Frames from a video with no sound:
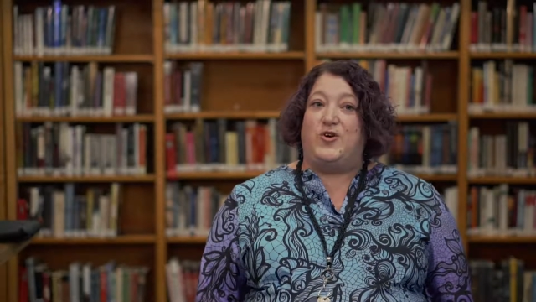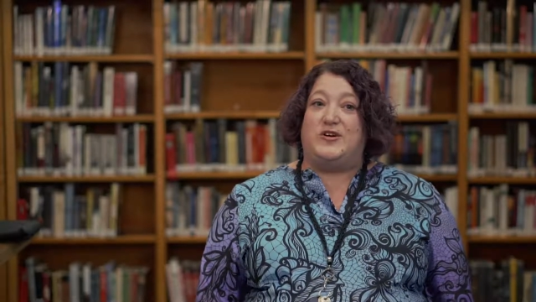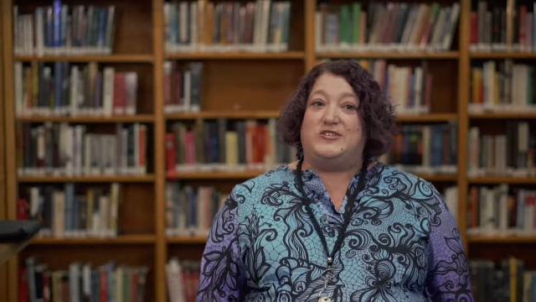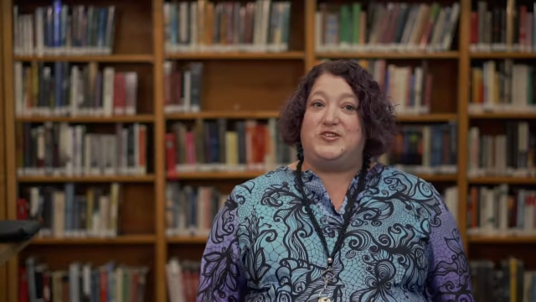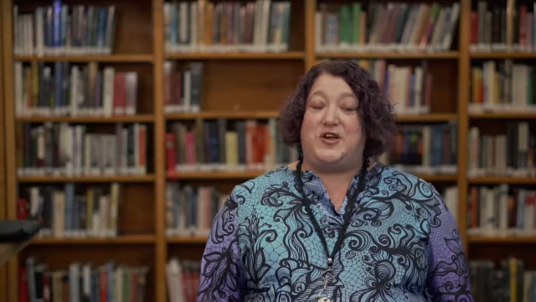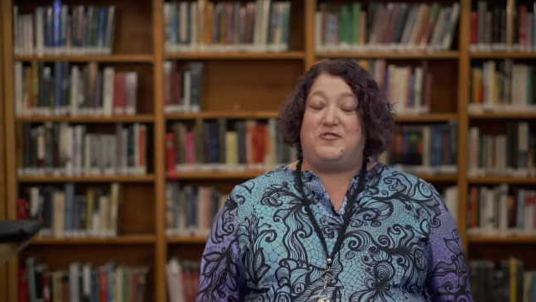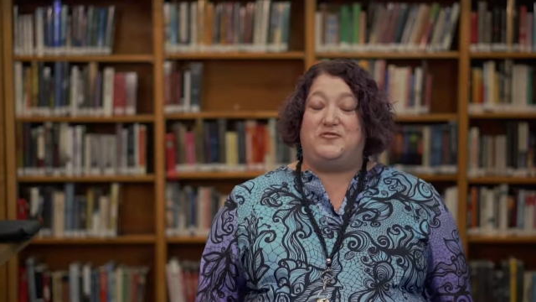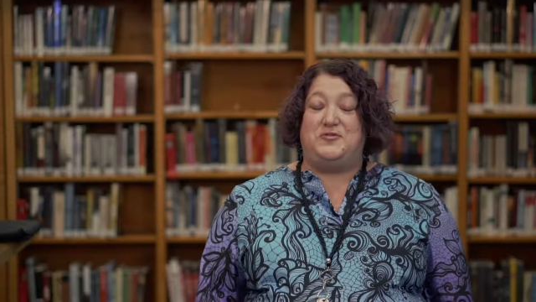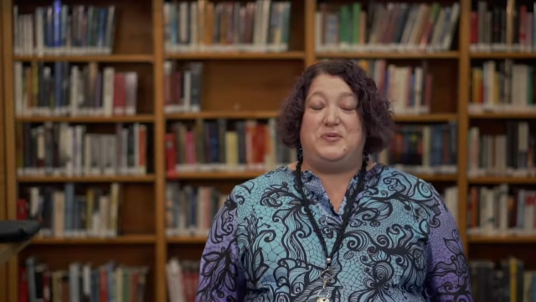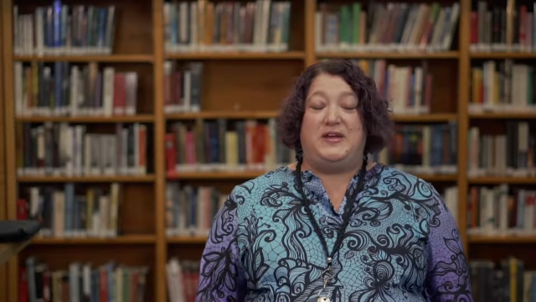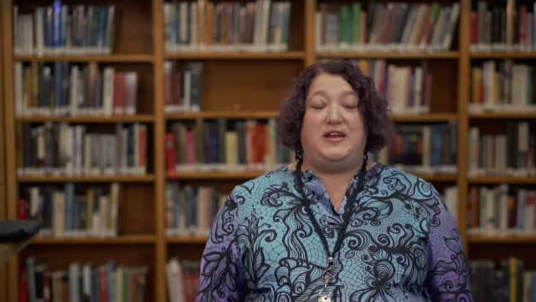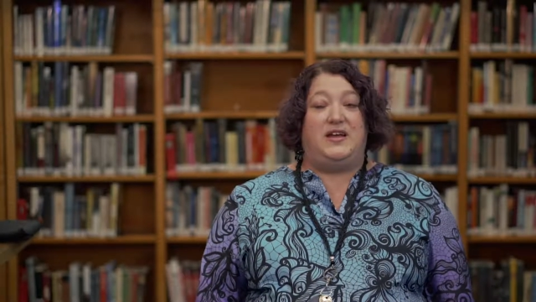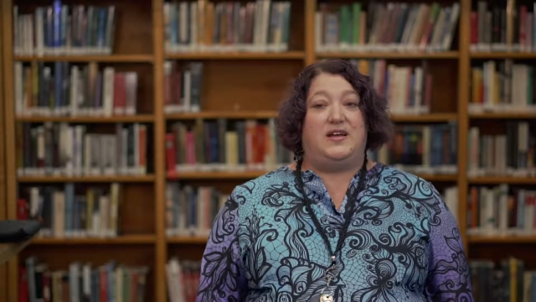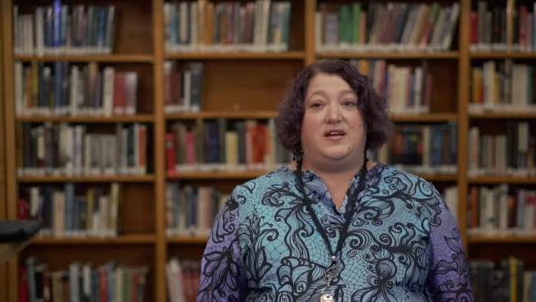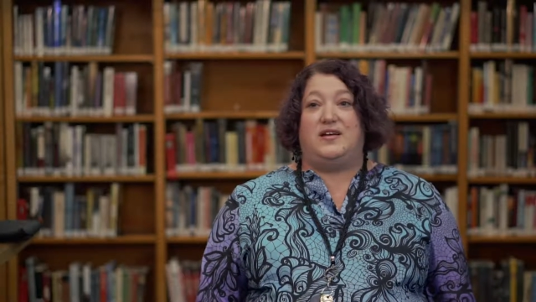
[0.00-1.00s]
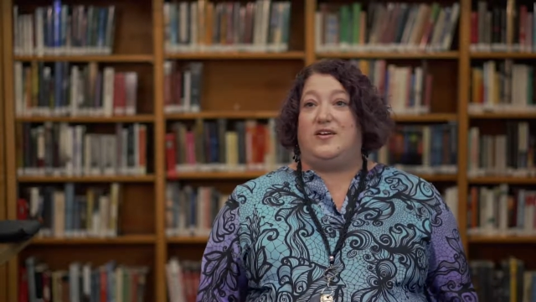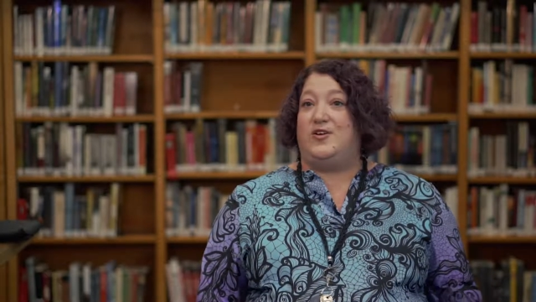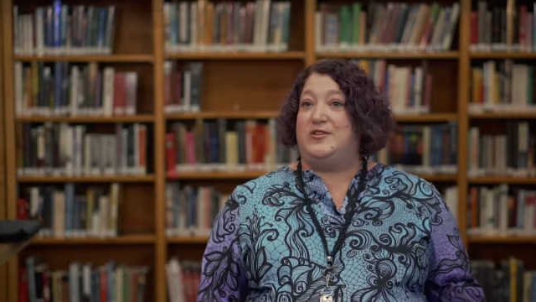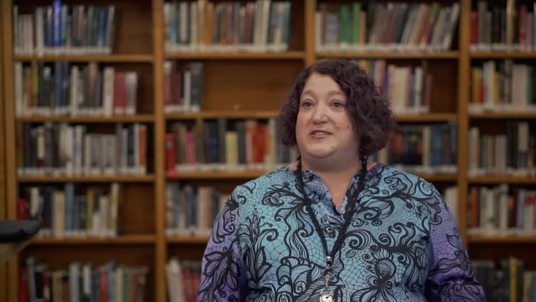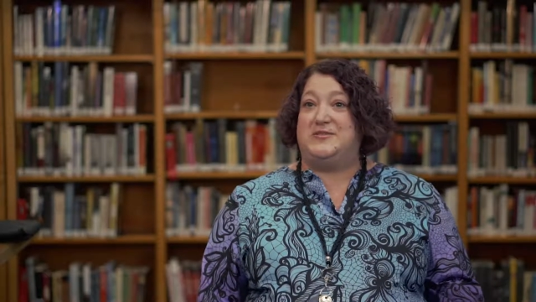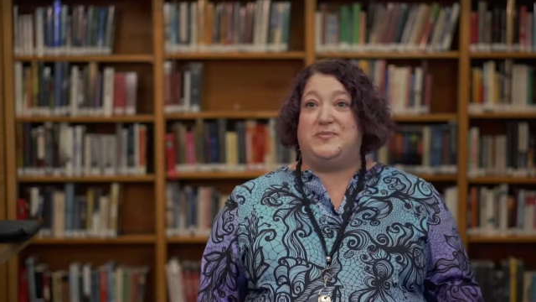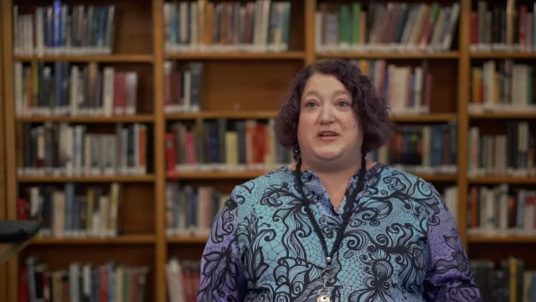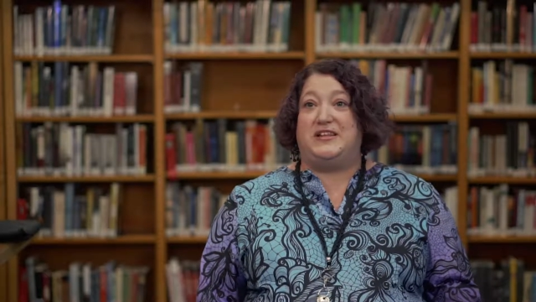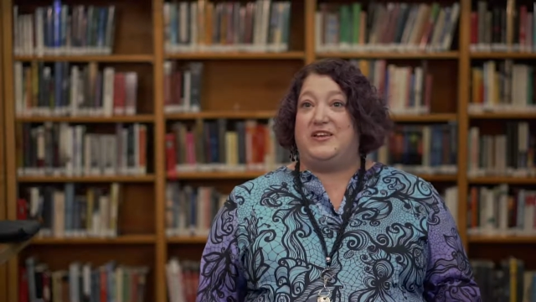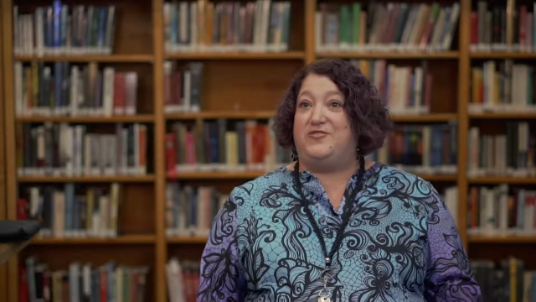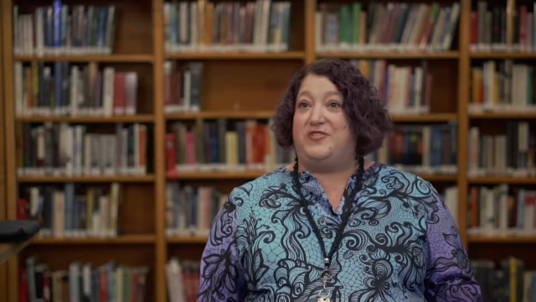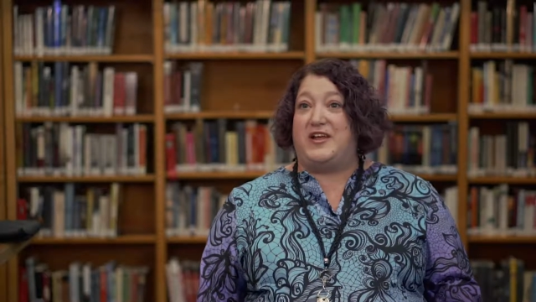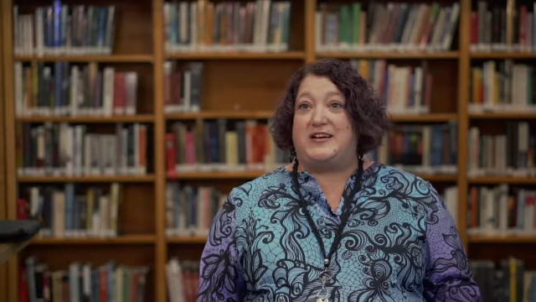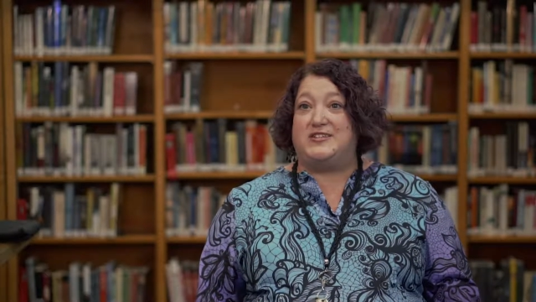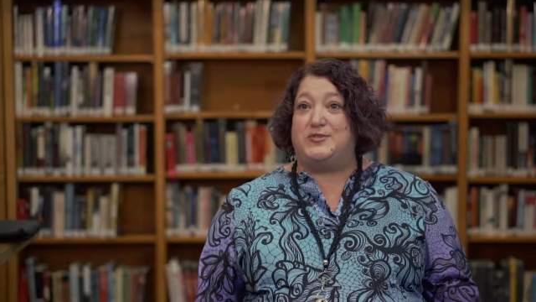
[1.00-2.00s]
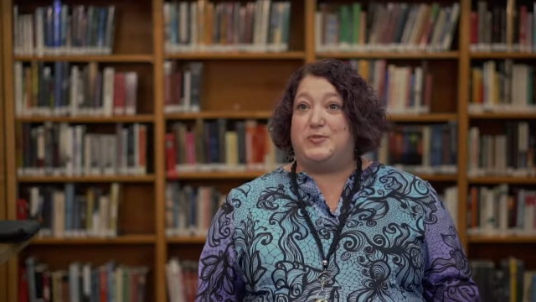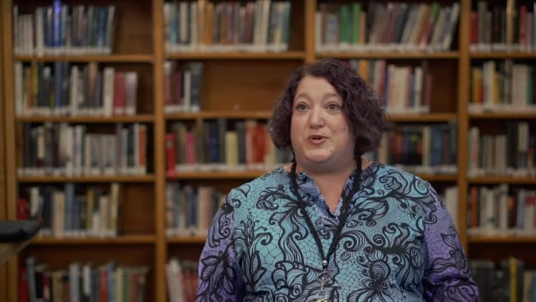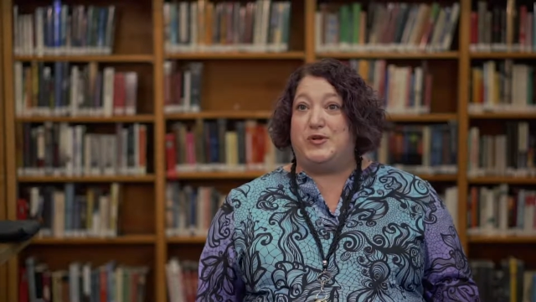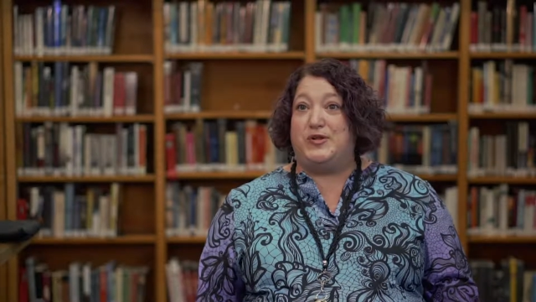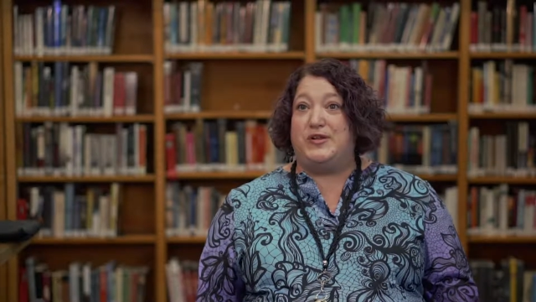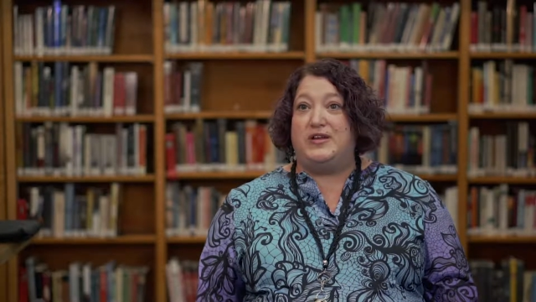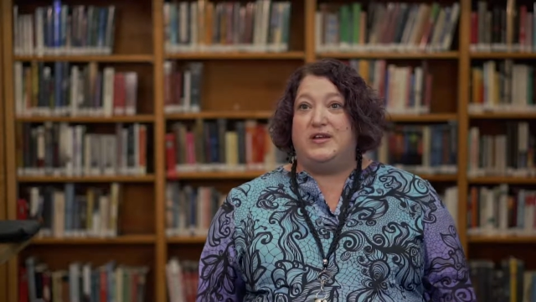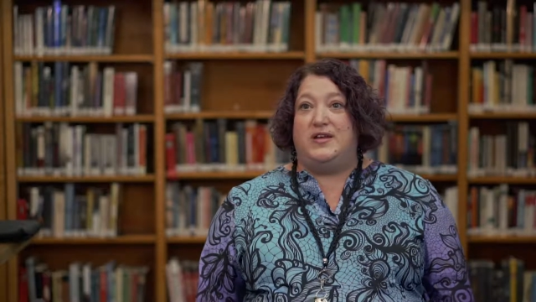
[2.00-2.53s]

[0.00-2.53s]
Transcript: also have to be ultimately flexible.